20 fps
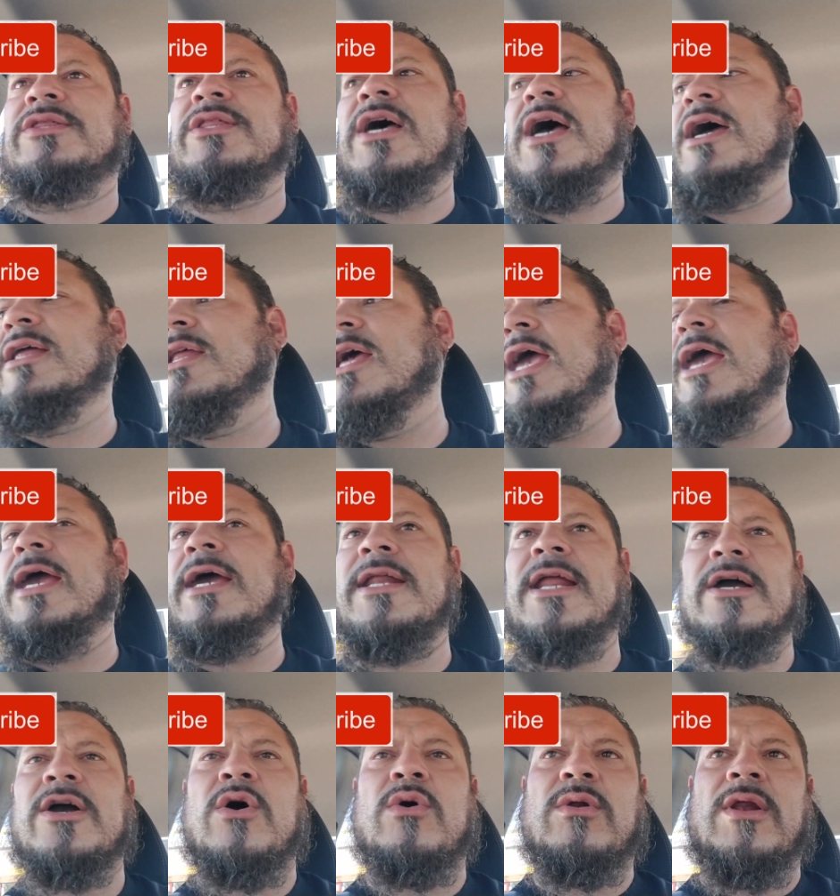that. And
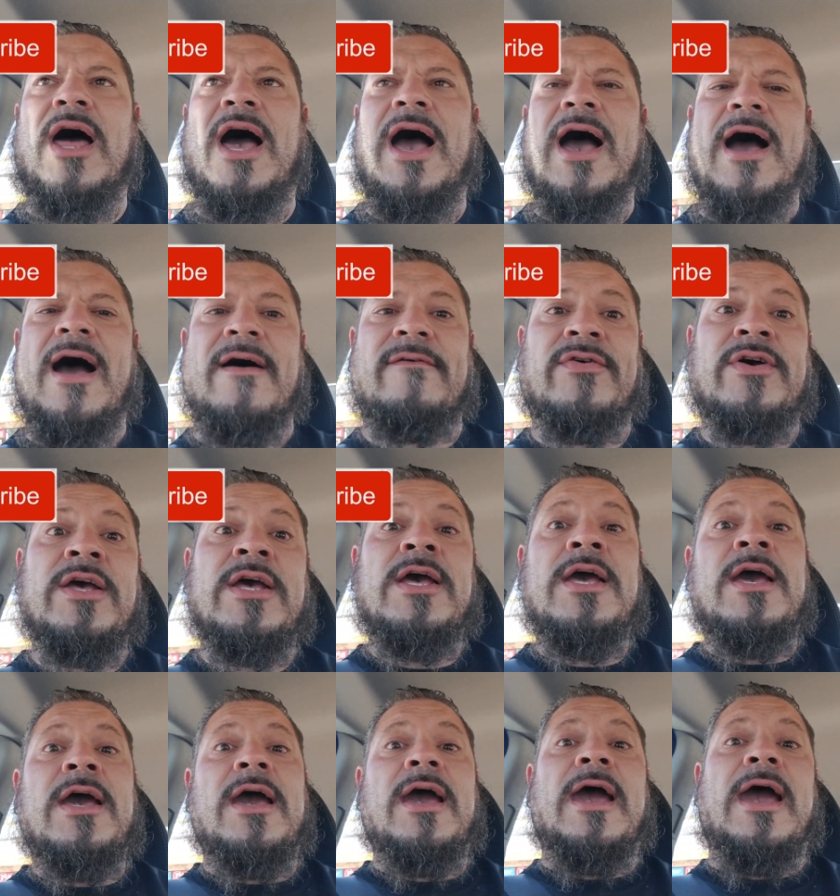I go live
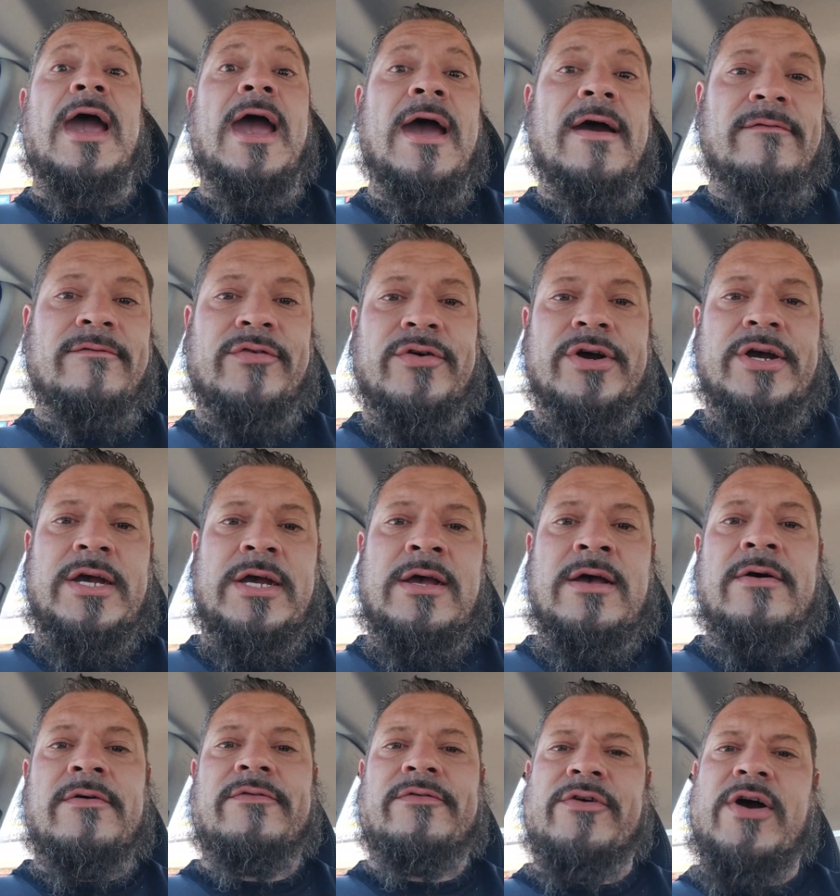every
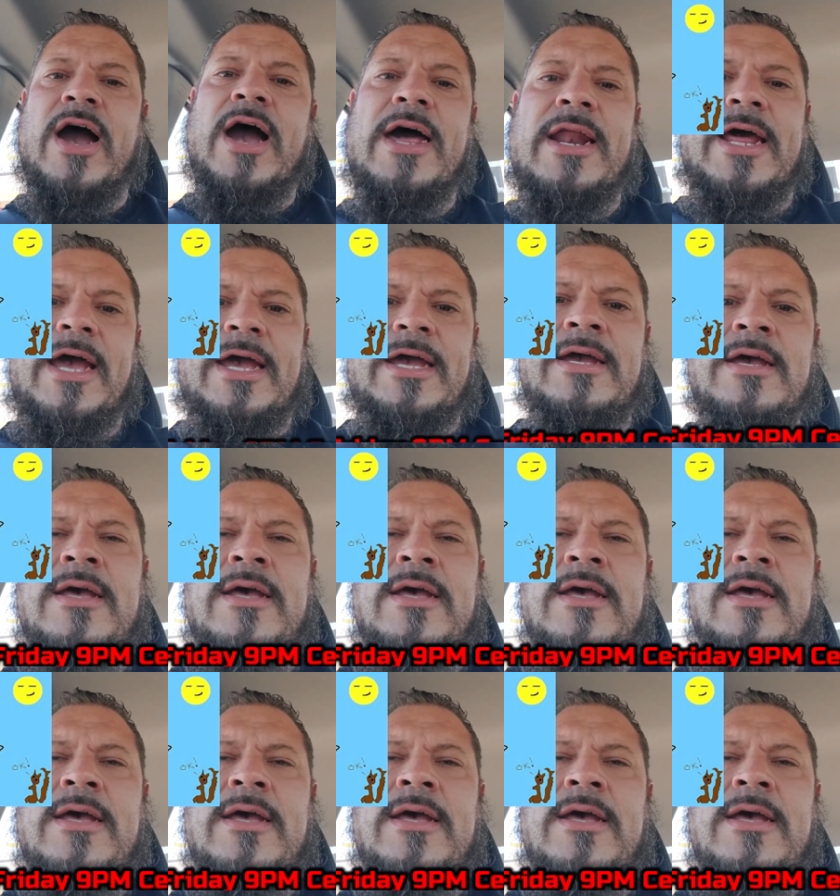Friday